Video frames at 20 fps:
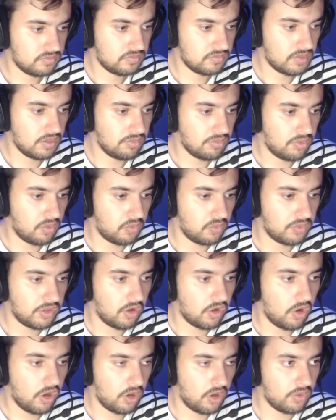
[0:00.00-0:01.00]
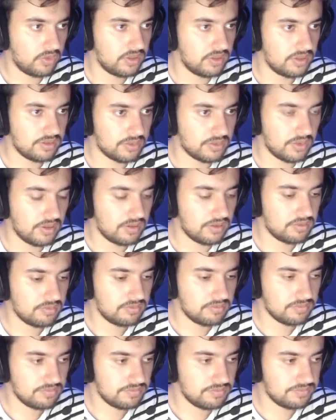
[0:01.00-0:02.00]
Bro, we got Odin as well.
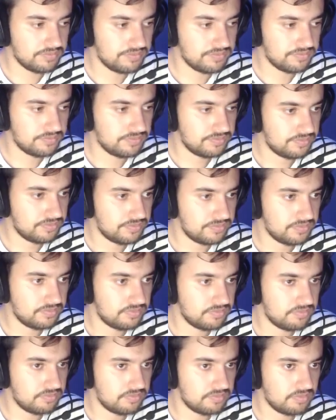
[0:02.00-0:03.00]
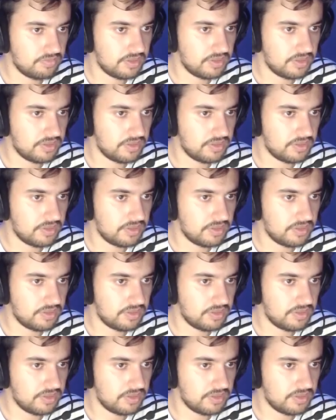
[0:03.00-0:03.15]
This